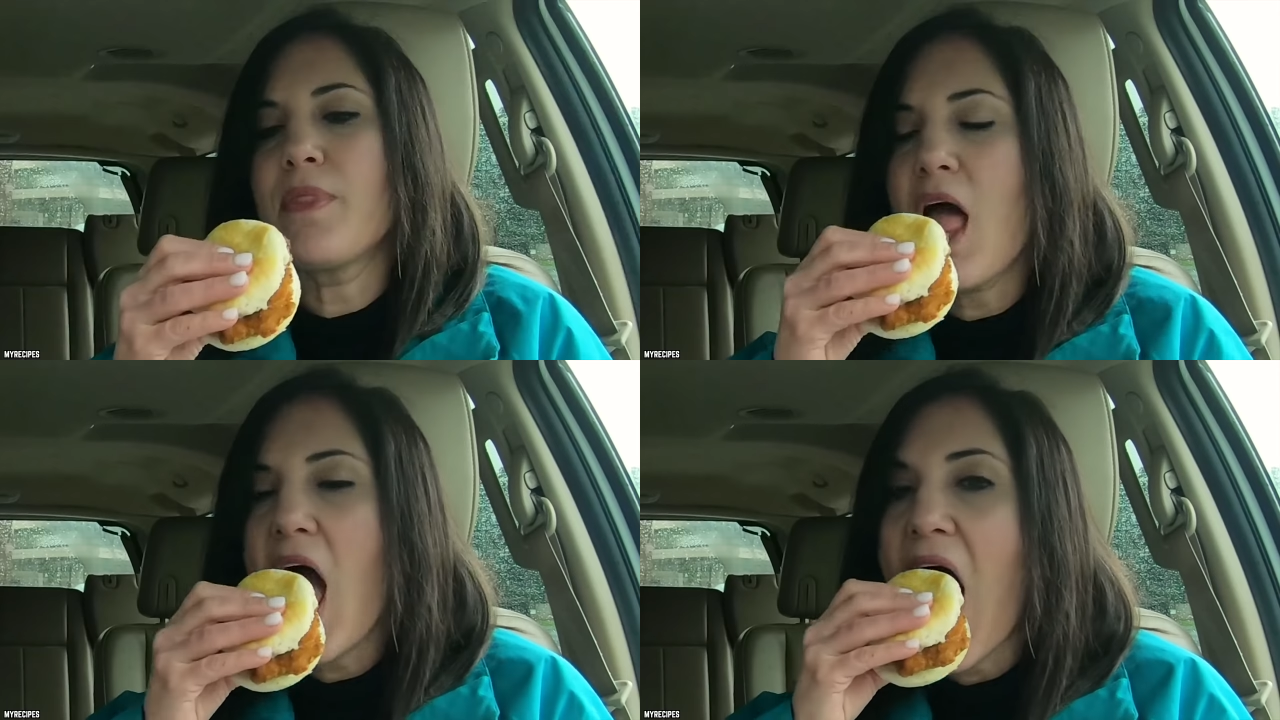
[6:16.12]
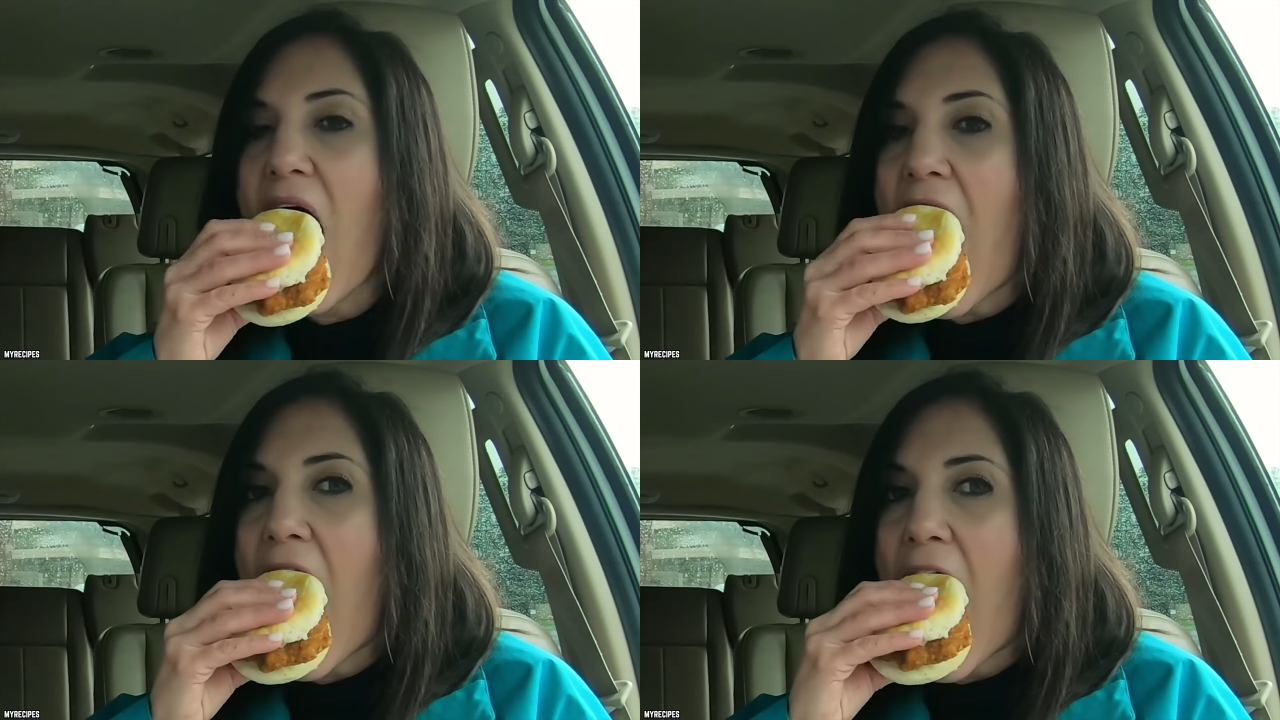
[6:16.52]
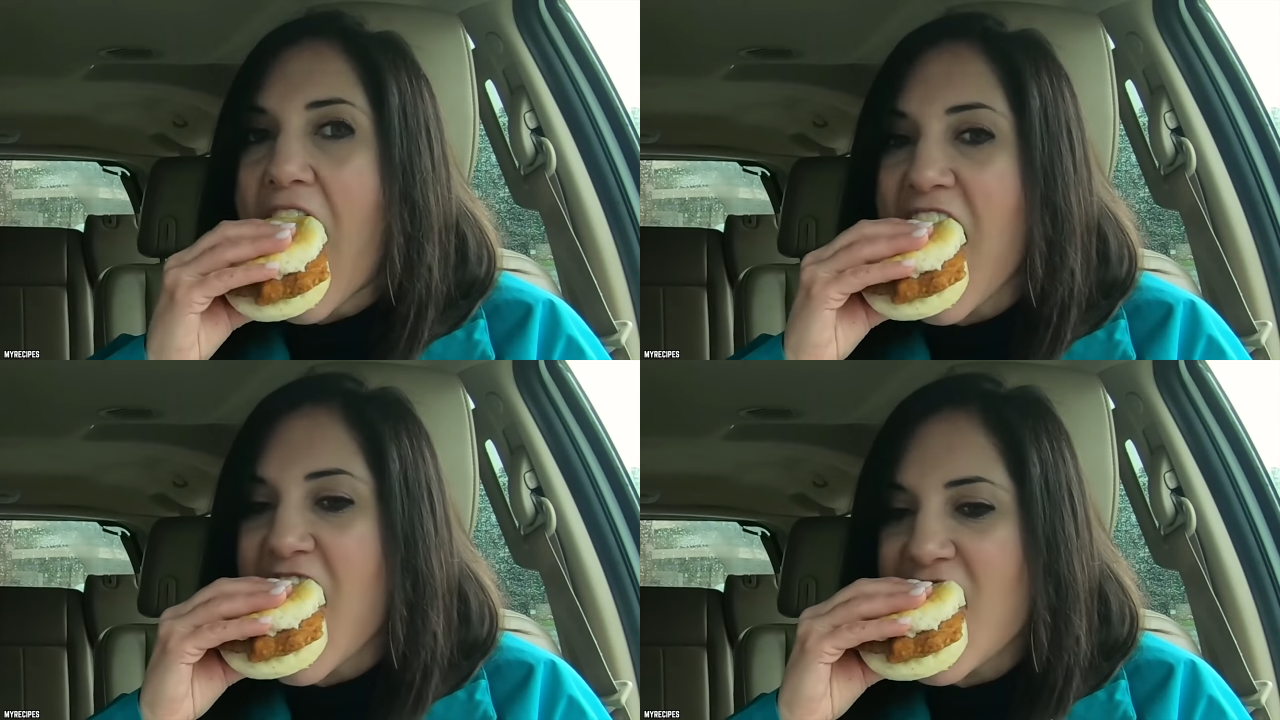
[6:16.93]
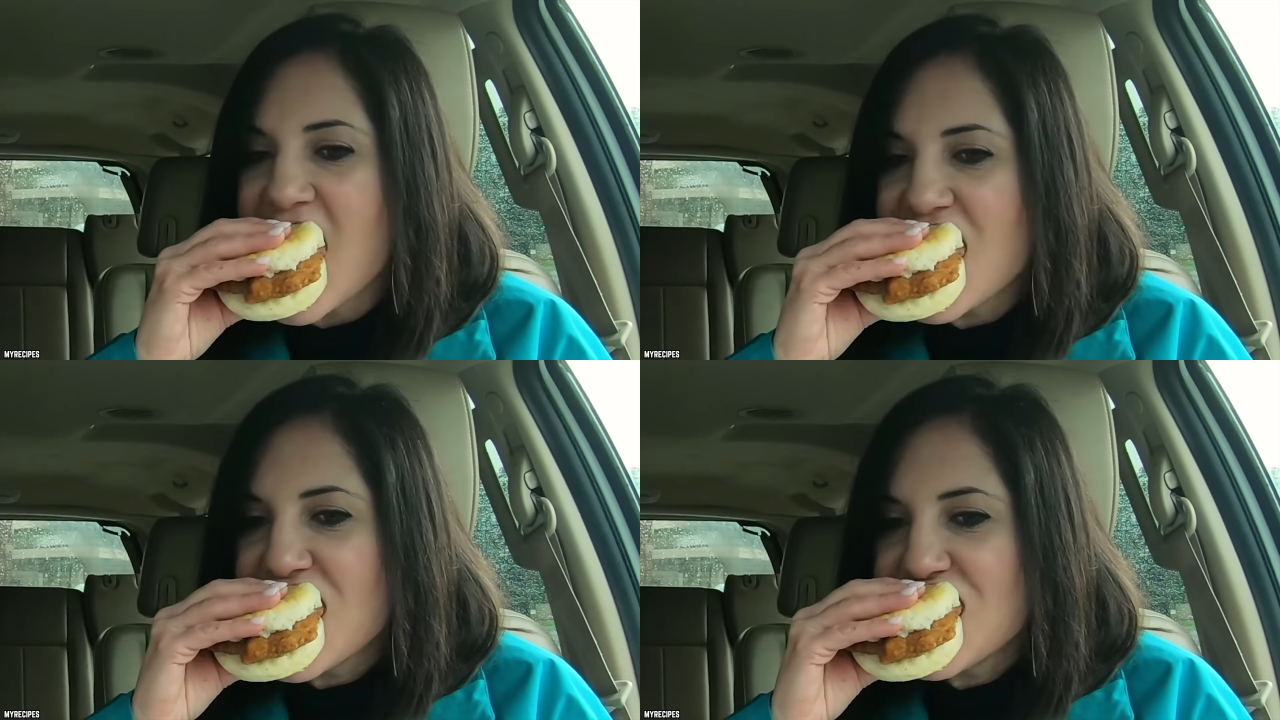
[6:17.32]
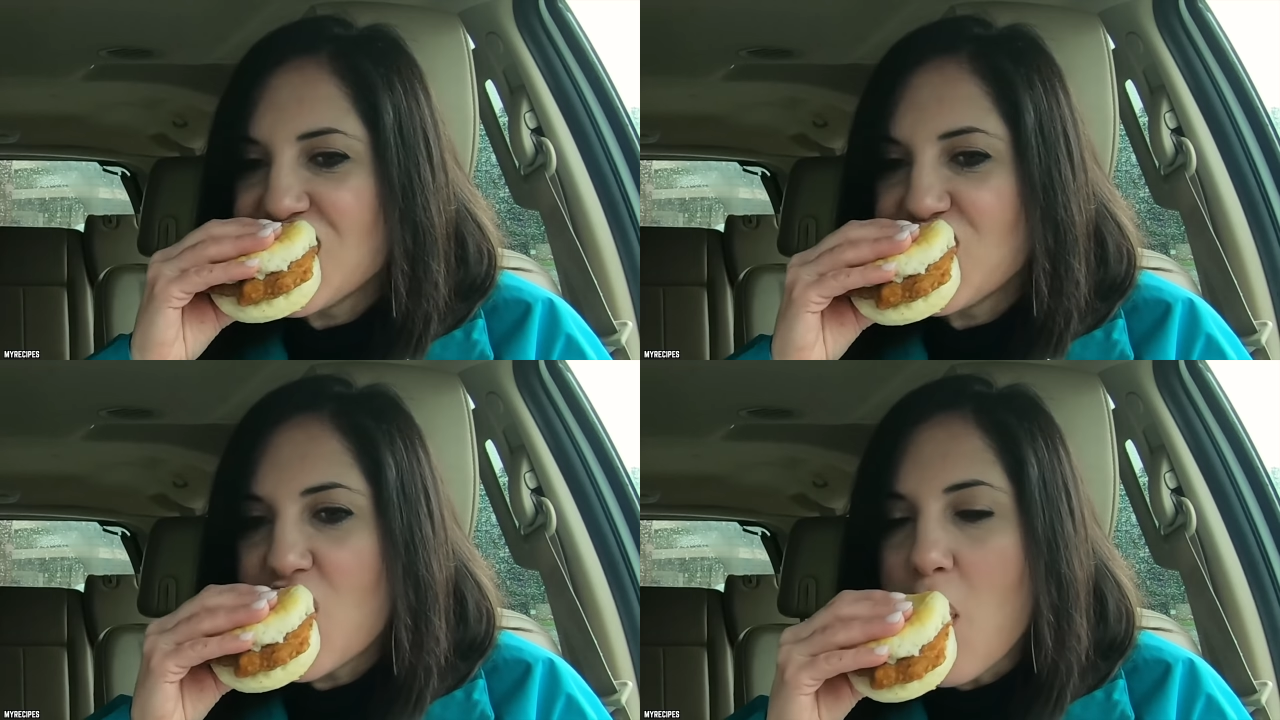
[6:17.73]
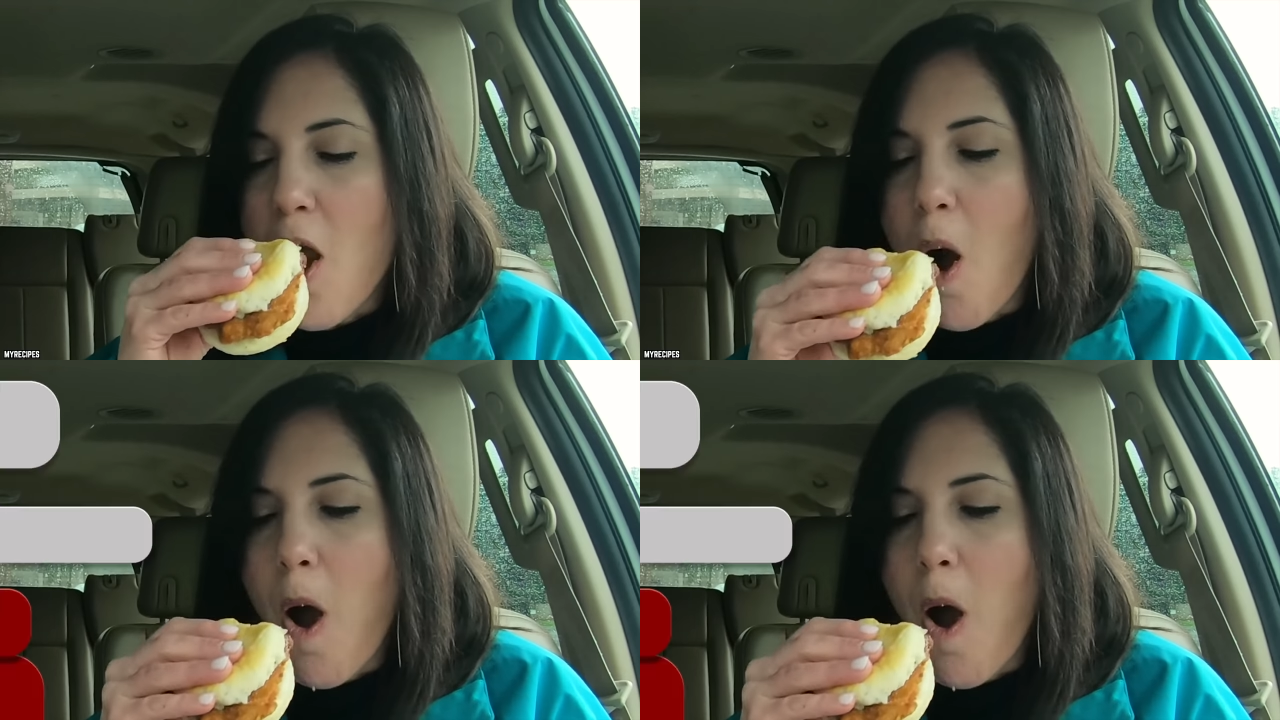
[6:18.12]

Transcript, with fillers: even on the most mundane of days.